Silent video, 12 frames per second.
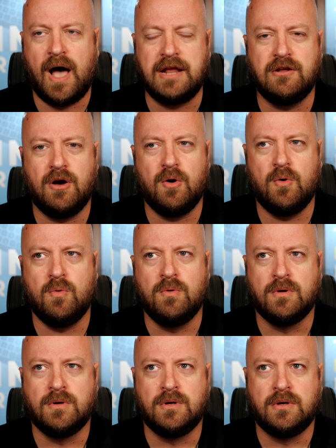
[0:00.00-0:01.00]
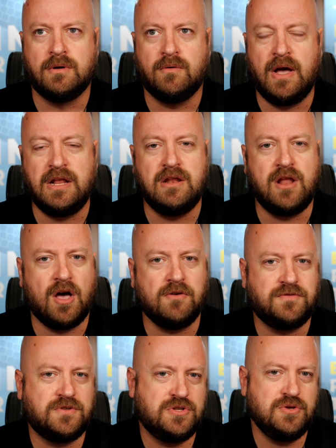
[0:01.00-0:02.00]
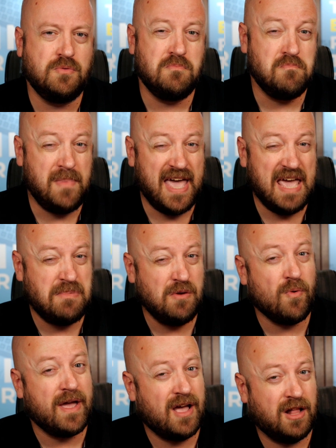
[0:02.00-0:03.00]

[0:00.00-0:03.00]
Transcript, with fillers: know enough to maybe write